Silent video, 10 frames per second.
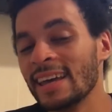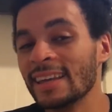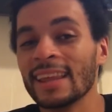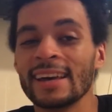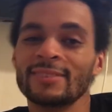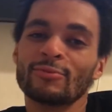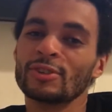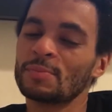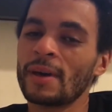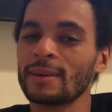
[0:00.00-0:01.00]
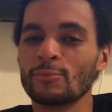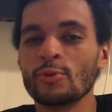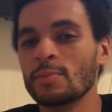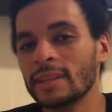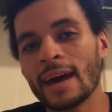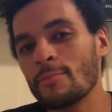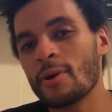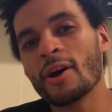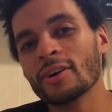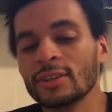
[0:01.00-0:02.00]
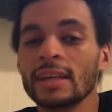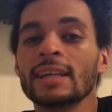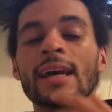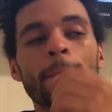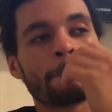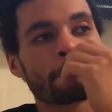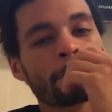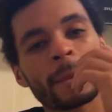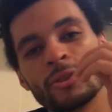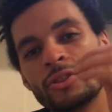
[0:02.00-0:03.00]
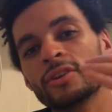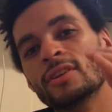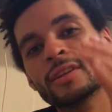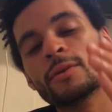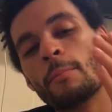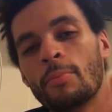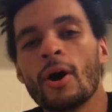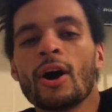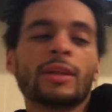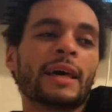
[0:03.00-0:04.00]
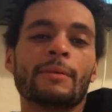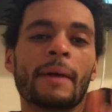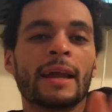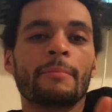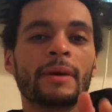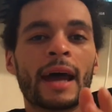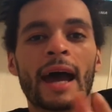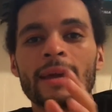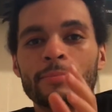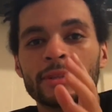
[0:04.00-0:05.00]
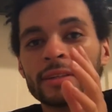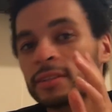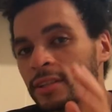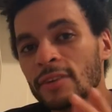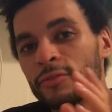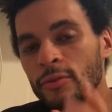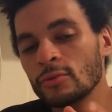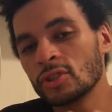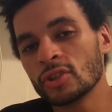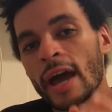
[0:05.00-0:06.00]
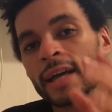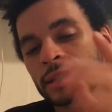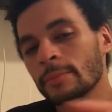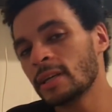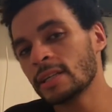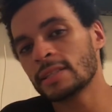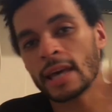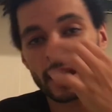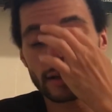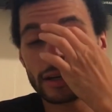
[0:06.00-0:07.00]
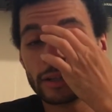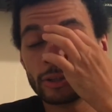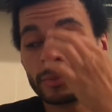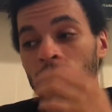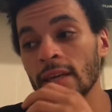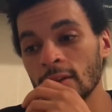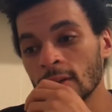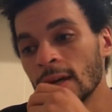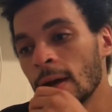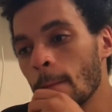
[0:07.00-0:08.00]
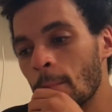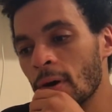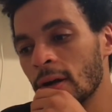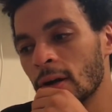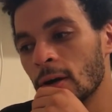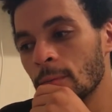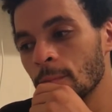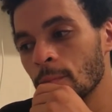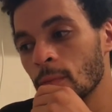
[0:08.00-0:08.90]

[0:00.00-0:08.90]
and like respect Mook, but that bar, the bar like might have been alright, but the delivery was trash. I'm gonna get into that a little bit later. But